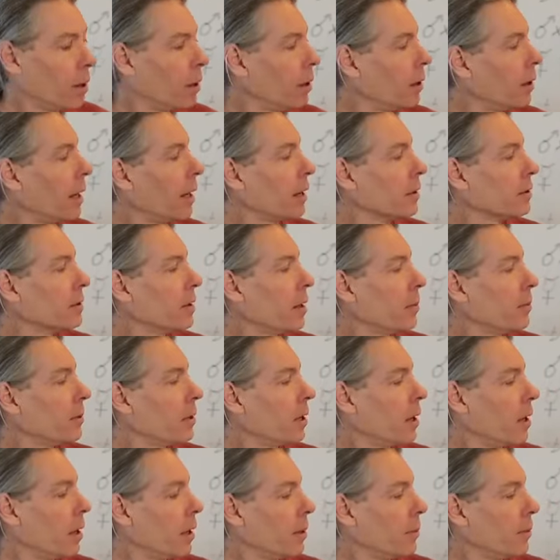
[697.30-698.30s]
Now,
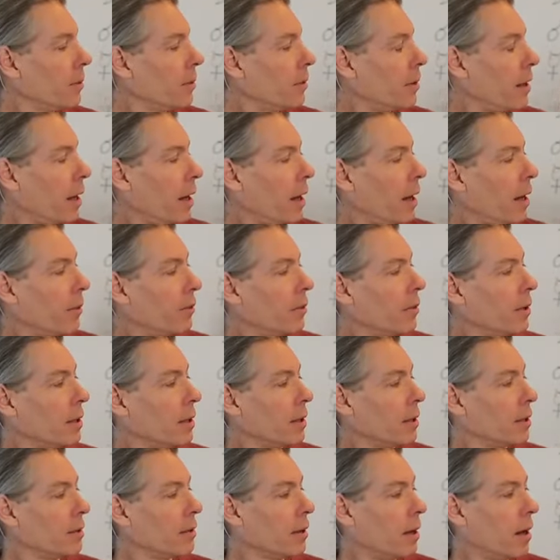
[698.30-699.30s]
sometimes they have
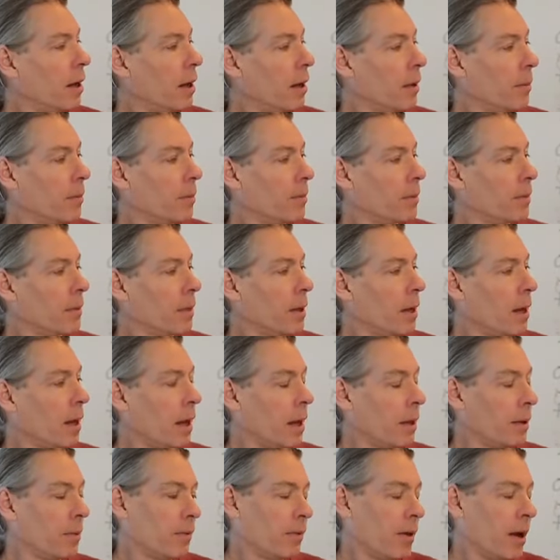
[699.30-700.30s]
these,
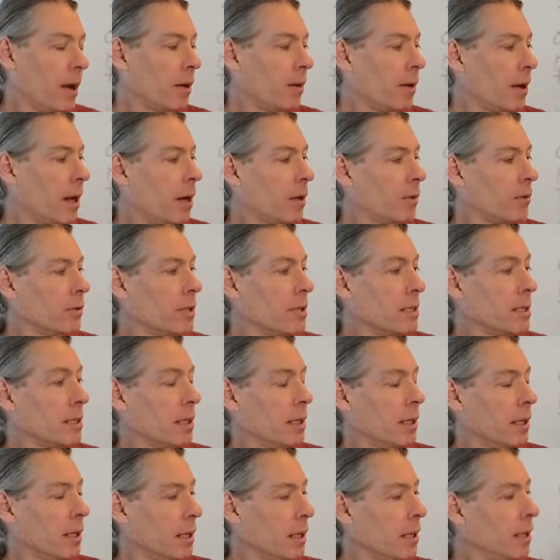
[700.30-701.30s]
I found out
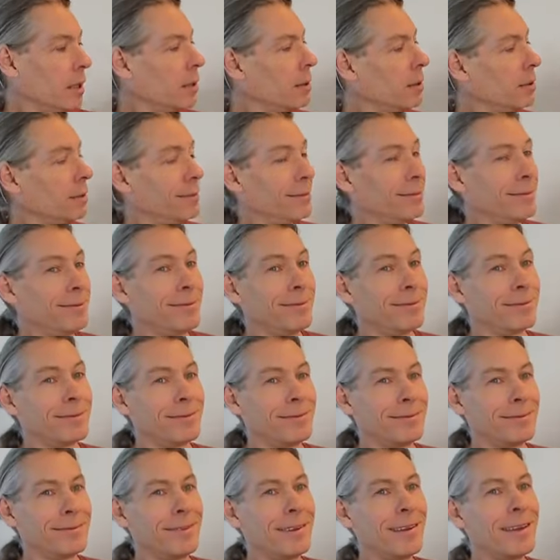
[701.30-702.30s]
recently
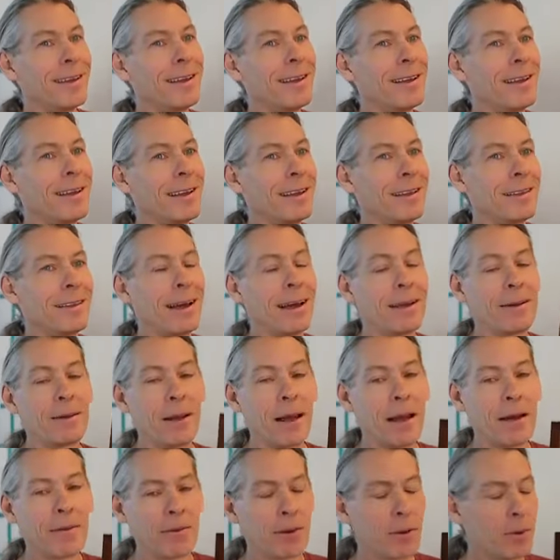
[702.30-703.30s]

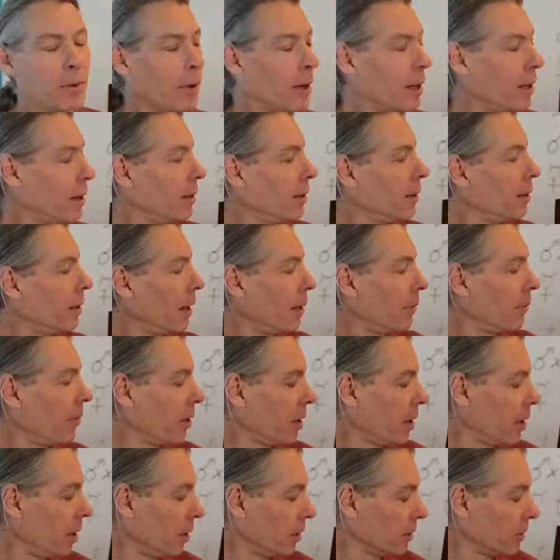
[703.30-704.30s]
that
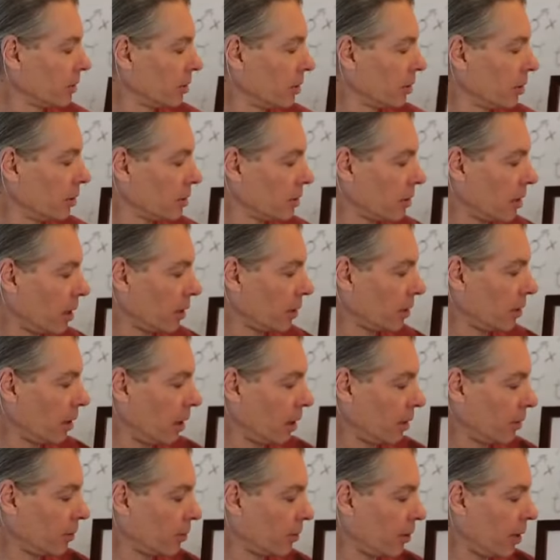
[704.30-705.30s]
every culture is not
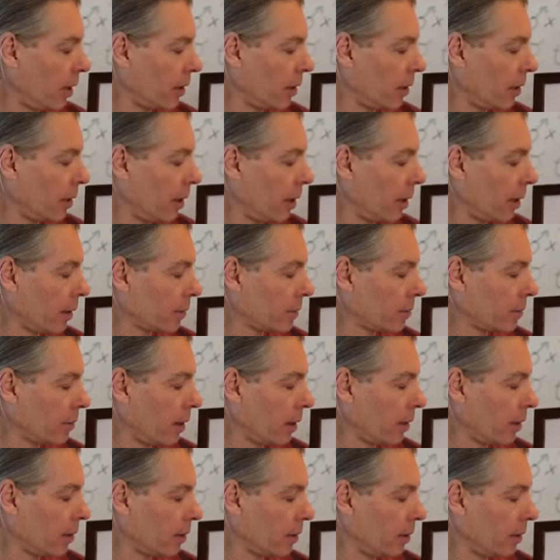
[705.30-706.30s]
taught to write an X
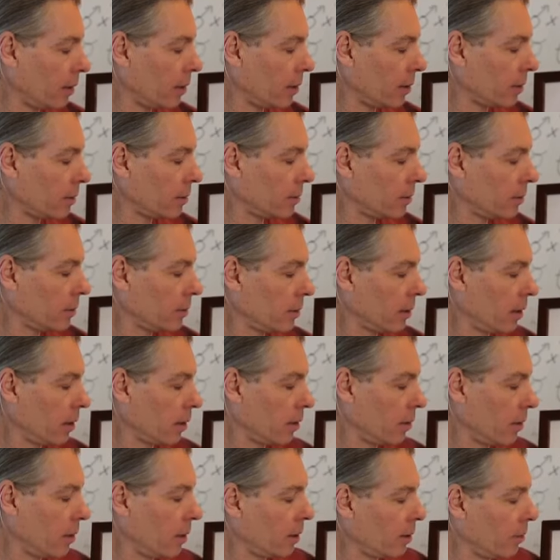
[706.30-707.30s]
like this,
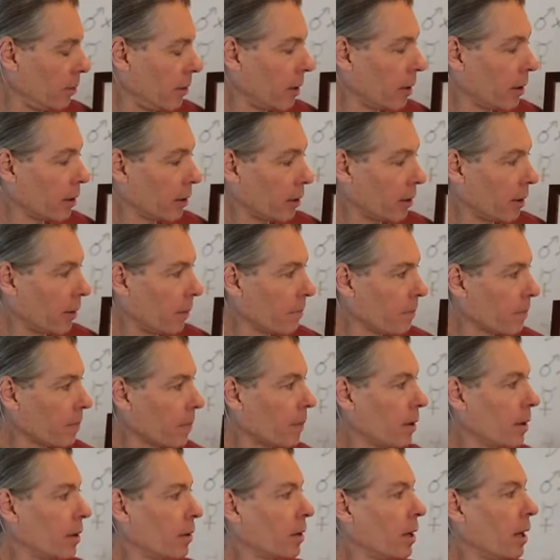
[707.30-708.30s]
like in America,
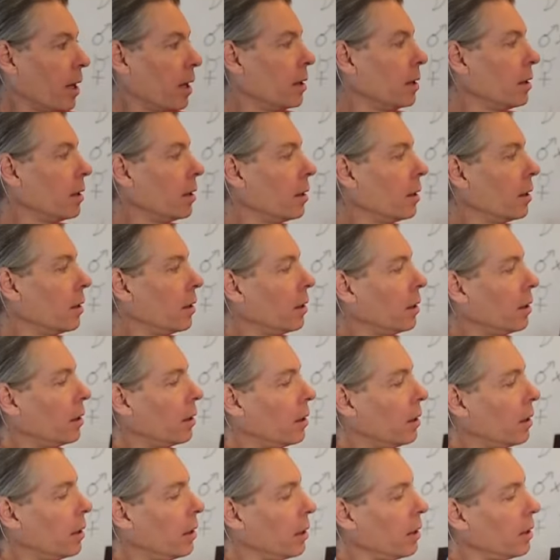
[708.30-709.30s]
okay?
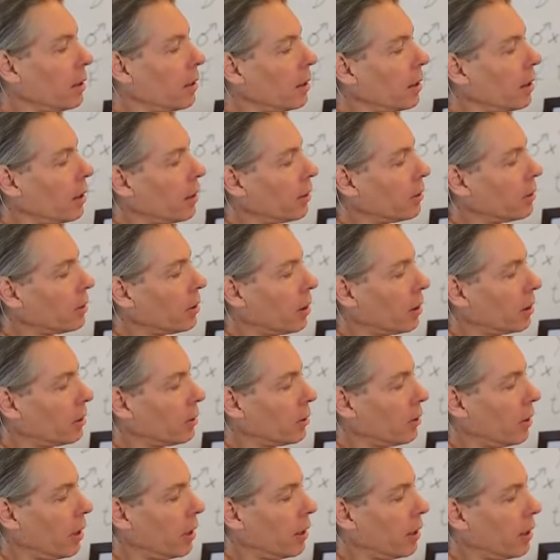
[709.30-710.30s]
In India, they're taught
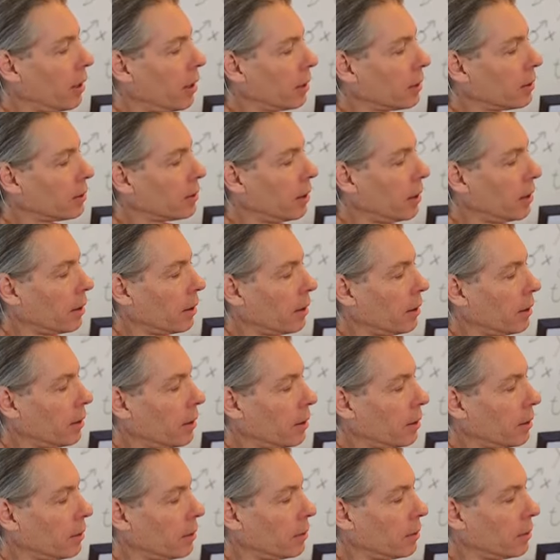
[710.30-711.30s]
to write an X like
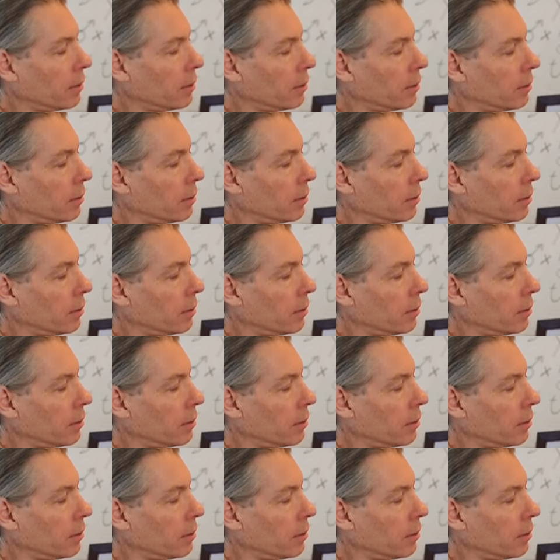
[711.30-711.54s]
this,